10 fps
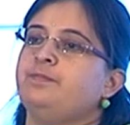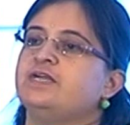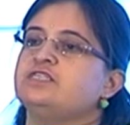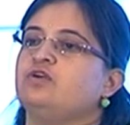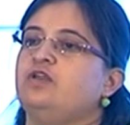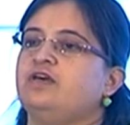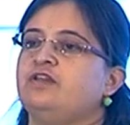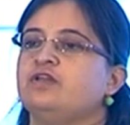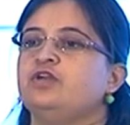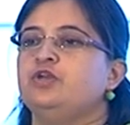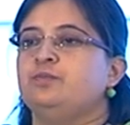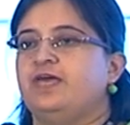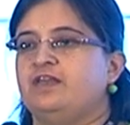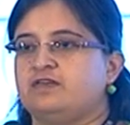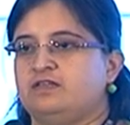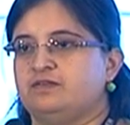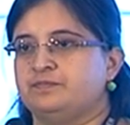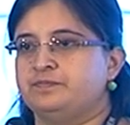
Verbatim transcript: a particular numerical,